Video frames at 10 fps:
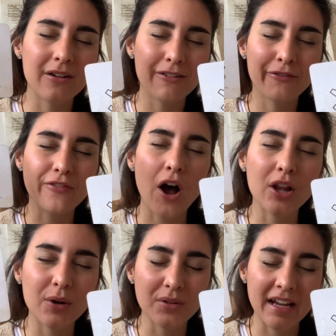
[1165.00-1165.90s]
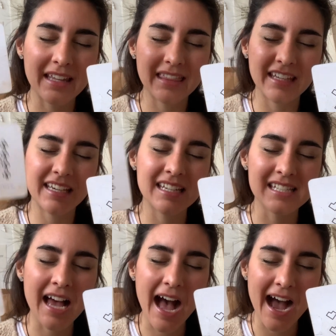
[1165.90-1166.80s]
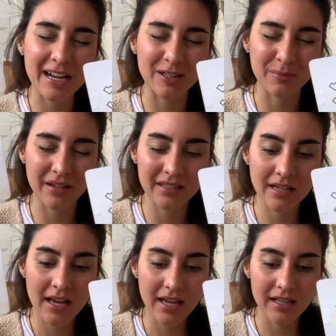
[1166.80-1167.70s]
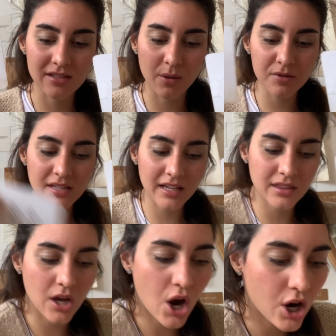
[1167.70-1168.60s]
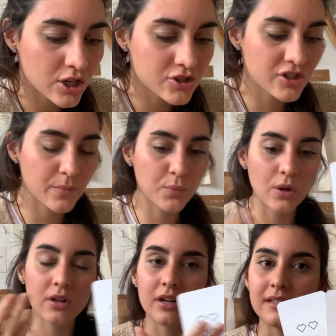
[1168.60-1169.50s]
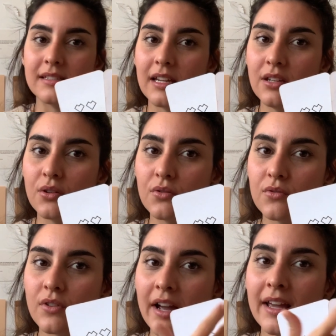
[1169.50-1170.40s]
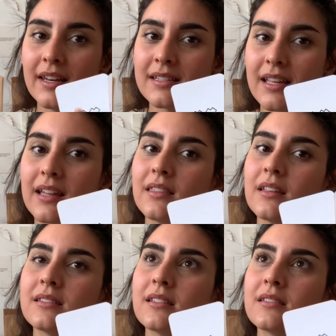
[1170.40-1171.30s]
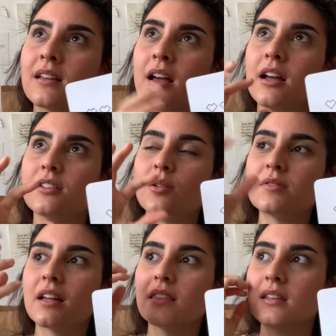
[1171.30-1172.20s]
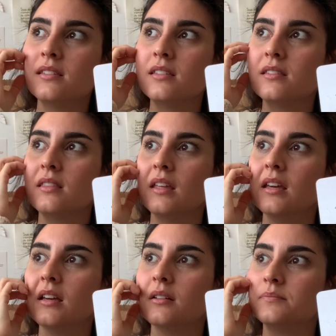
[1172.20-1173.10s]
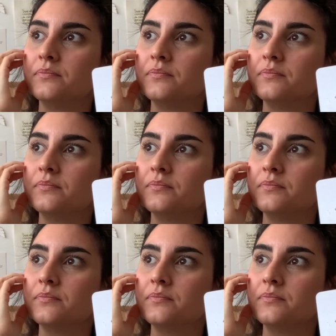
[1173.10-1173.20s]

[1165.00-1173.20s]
follow like the entitlement, it's almost like the hardship will continue, right? It's like this is, it's almost like this is the